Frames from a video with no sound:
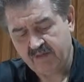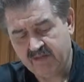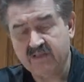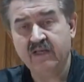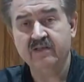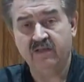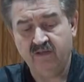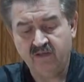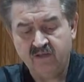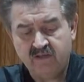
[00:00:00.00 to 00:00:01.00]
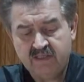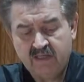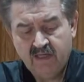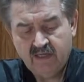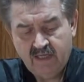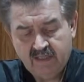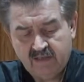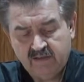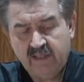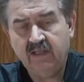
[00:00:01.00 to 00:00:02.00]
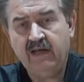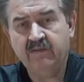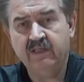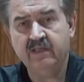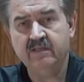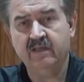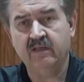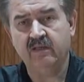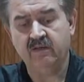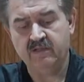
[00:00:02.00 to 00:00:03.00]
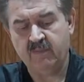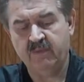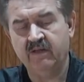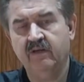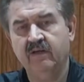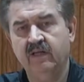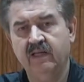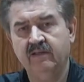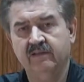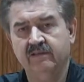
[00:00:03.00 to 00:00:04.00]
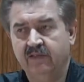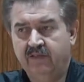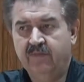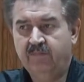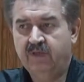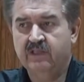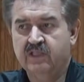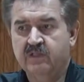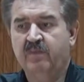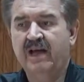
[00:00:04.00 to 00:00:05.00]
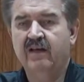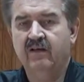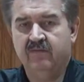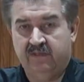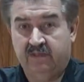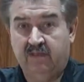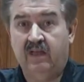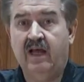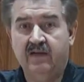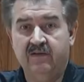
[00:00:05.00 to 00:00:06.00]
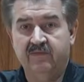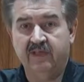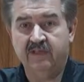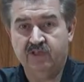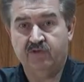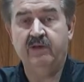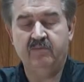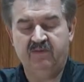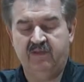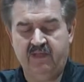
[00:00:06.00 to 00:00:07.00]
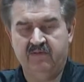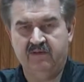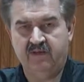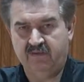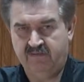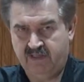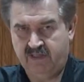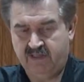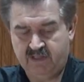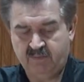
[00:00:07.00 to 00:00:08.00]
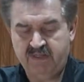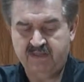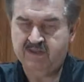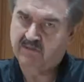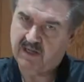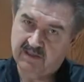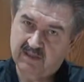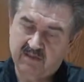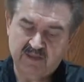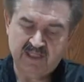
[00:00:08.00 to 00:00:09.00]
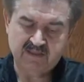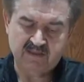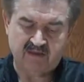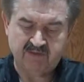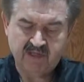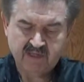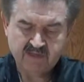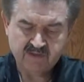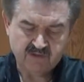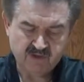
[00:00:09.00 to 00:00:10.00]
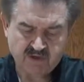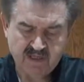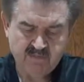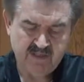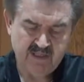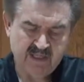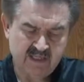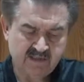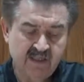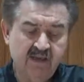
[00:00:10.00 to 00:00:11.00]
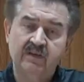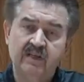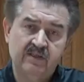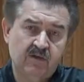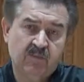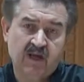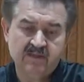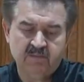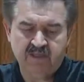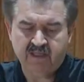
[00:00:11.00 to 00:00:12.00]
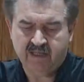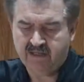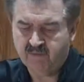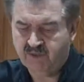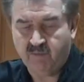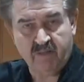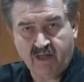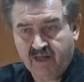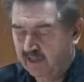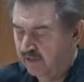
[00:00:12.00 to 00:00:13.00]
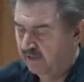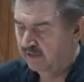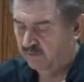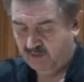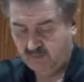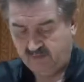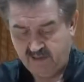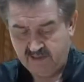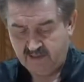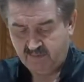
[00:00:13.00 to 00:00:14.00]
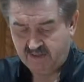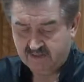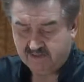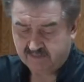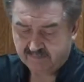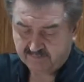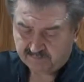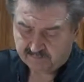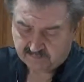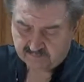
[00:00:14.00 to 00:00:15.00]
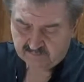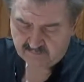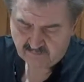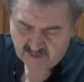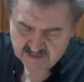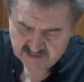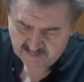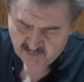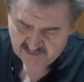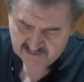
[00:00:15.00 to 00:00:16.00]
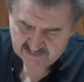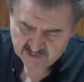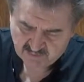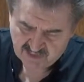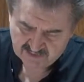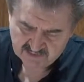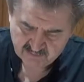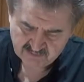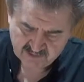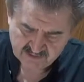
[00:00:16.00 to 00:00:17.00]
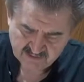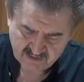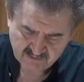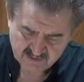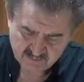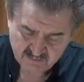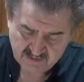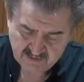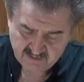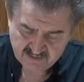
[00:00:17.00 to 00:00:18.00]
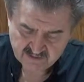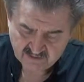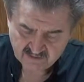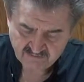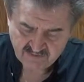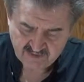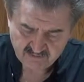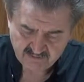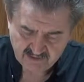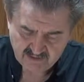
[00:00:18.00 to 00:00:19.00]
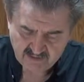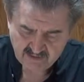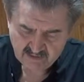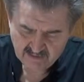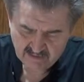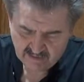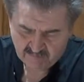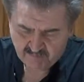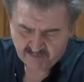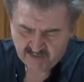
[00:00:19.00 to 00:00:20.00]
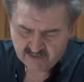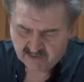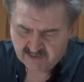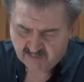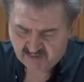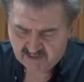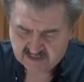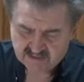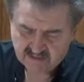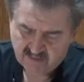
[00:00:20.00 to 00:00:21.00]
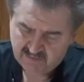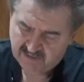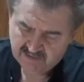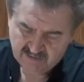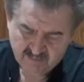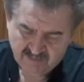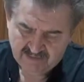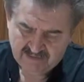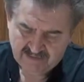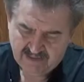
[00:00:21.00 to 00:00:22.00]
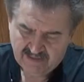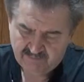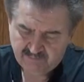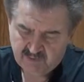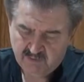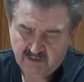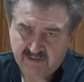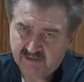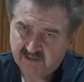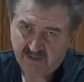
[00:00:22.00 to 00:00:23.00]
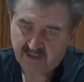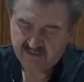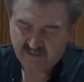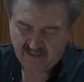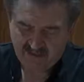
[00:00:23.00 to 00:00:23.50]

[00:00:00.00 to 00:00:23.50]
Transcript: because as it cooks, it'll have a tendency to close up, and you're going to get this spot of a lot of extreme flavor of the spices rather than the meat itself. So try to be as even you possibly can when applying spices. Same within this pocket where we took out this big, huge chunk of fat over here. It's good to put in some, but again, too much is as bad as not